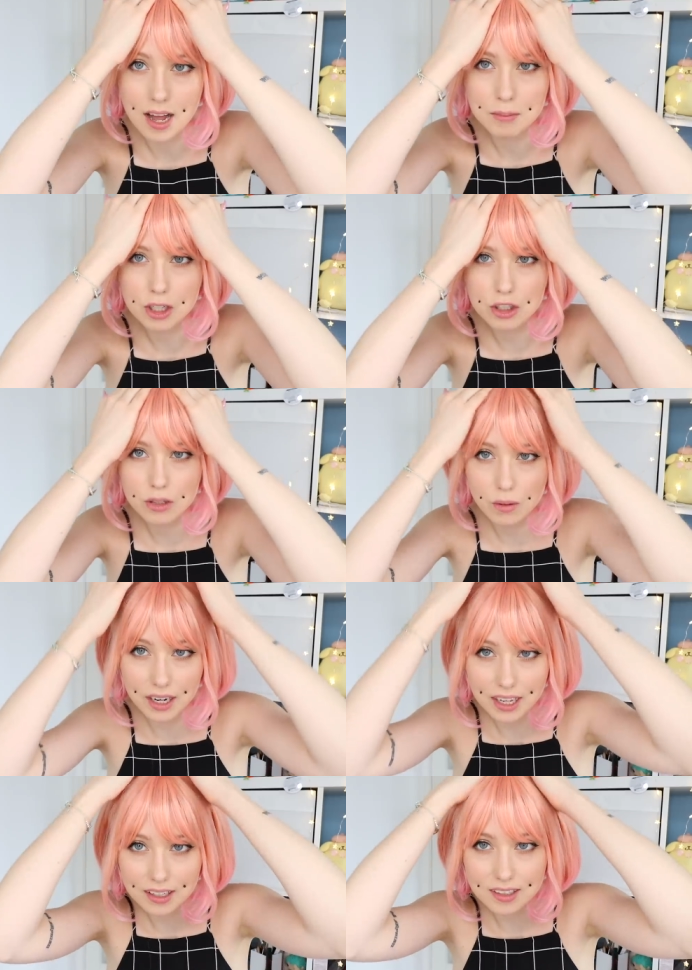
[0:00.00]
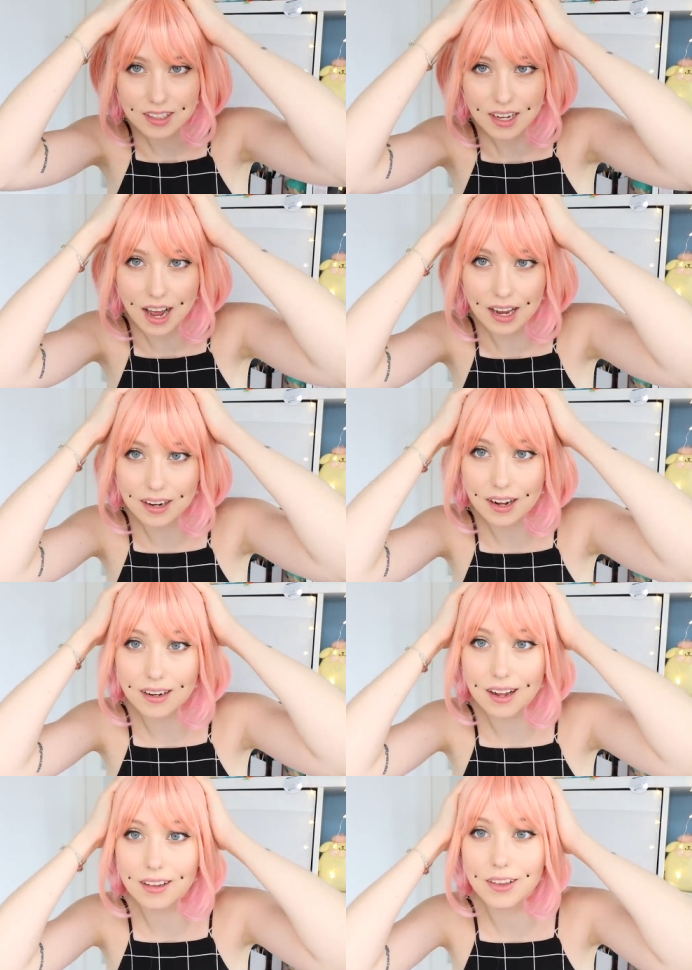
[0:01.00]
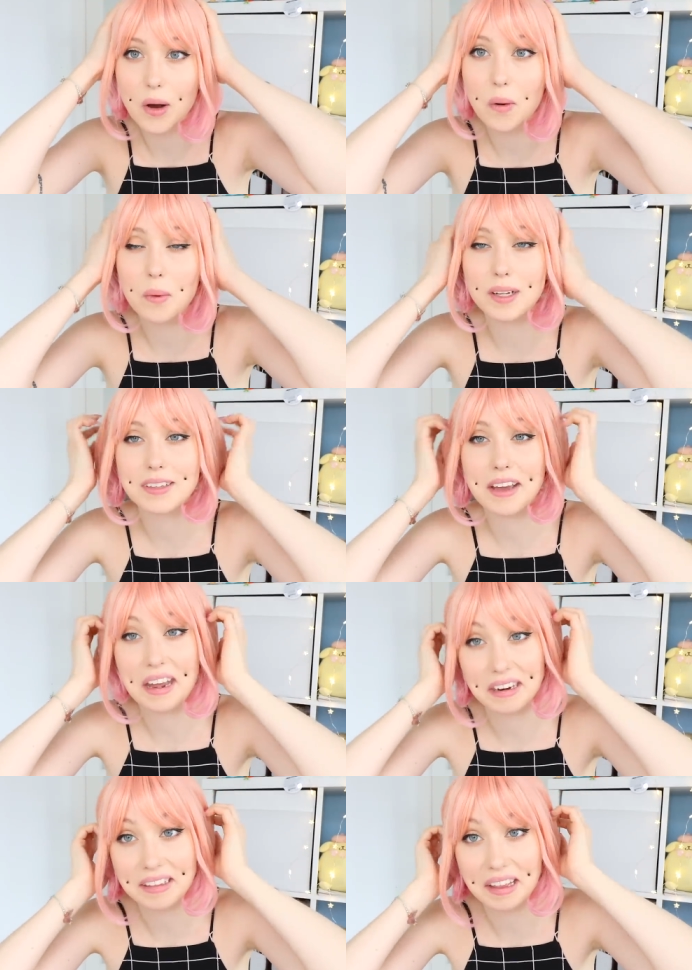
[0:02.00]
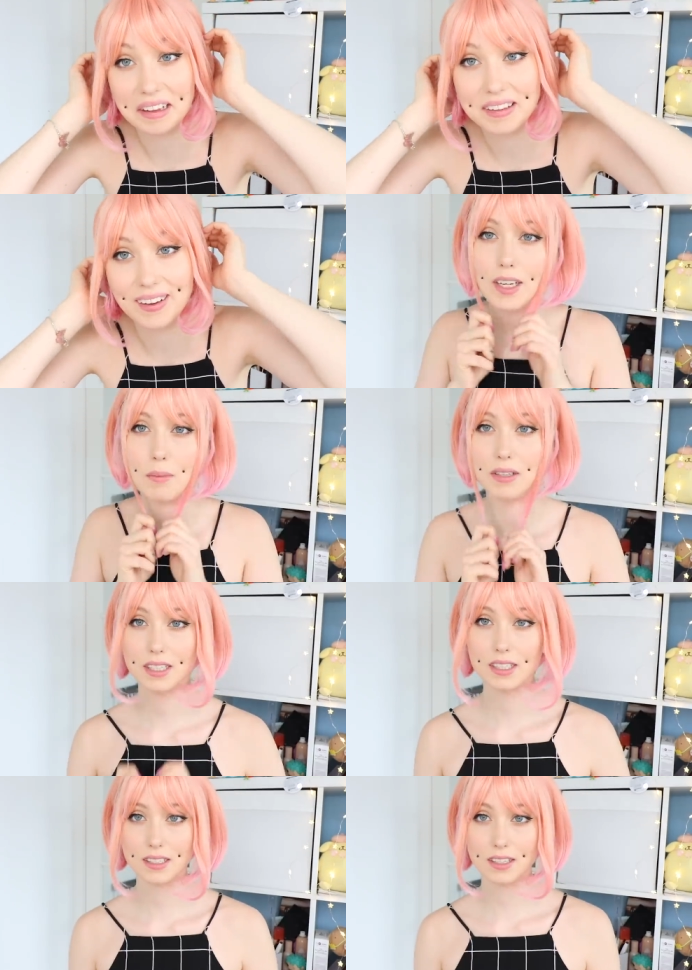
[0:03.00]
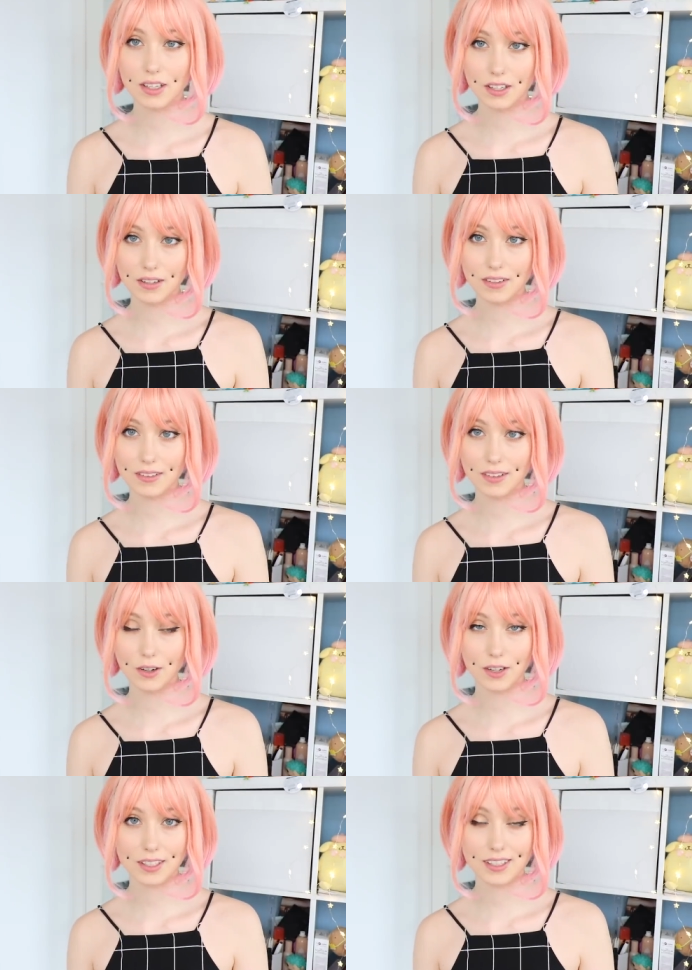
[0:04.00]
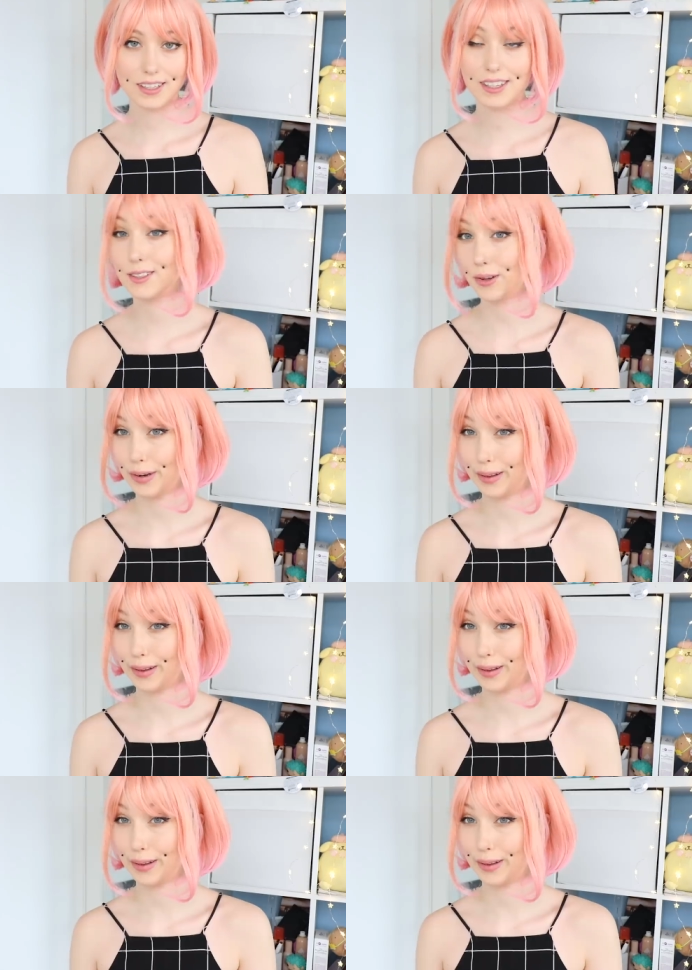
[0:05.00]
I'm not sure. I can't decide. I'll know once I edit this. Okay, but this is good. You're gonna see this on